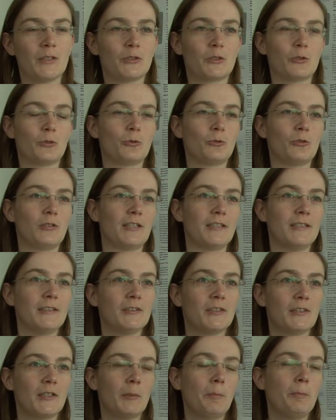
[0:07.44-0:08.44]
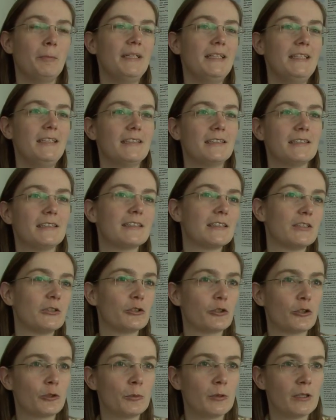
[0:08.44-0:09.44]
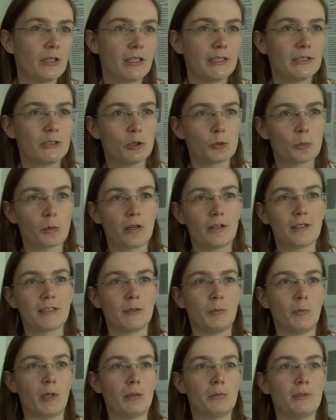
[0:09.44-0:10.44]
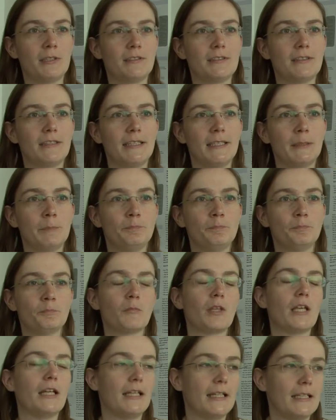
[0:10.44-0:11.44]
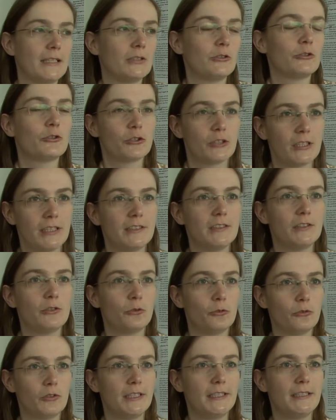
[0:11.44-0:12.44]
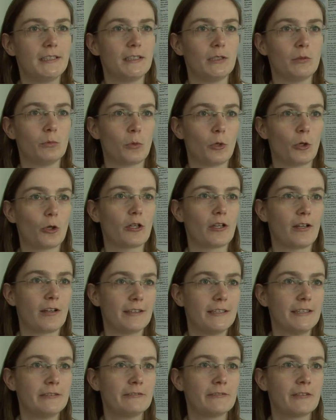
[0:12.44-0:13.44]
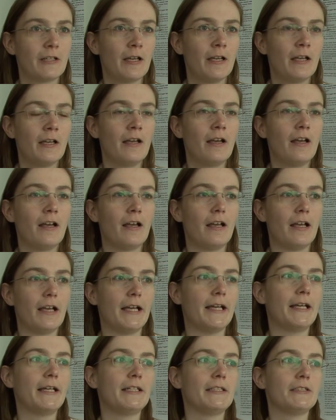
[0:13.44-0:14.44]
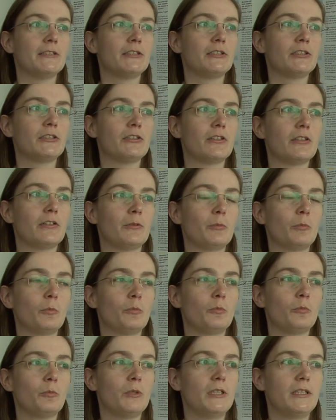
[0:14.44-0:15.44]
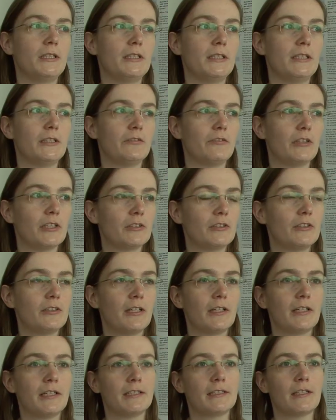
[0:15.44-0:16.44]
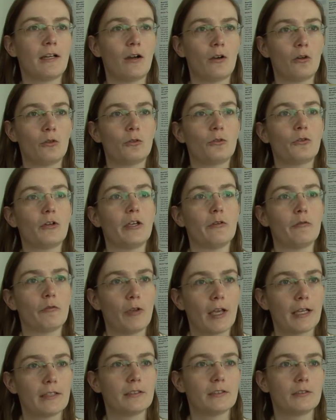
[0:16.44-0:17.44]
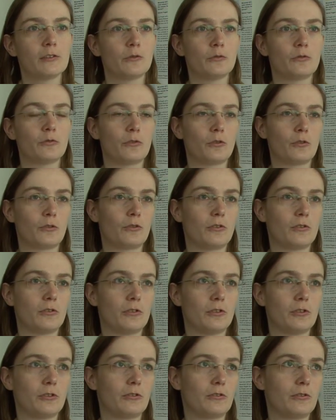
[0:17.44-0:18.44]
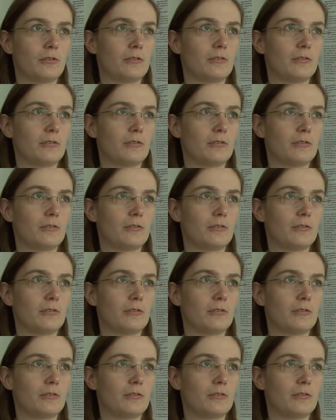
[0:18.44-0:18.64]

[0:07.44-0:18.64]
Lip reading: So Leisa means in German leichte Sprache im Arbeitsleben, in English easy to read in work life. And we investigate how effective and